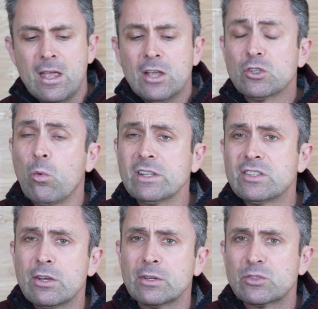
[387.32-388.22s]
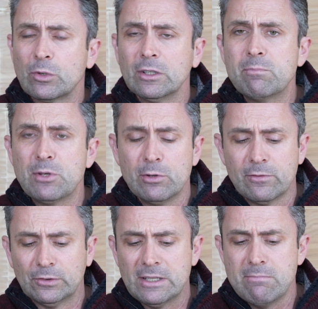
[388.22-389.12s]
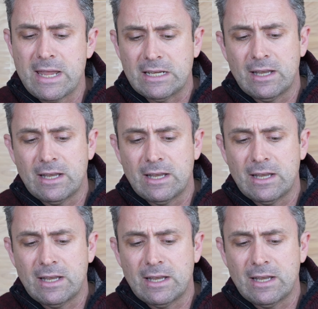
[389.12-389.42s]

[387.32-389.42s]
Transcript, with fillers: So what's here is really beautifully made.